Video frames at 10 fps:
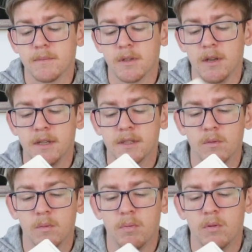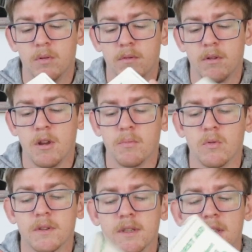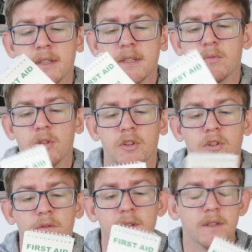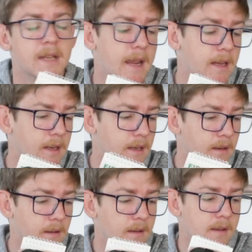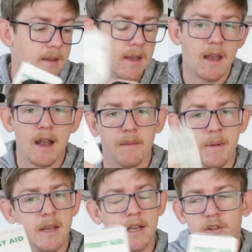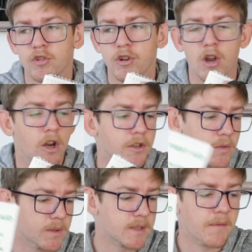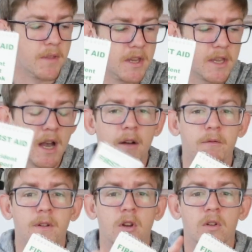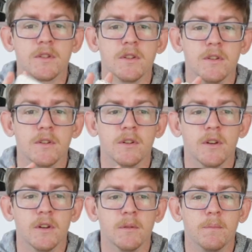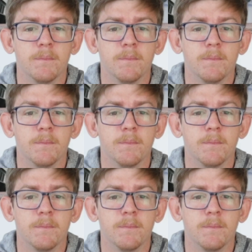So incident report notebook. So this is really good for taking any extra notes or stuff that you can't fit onto your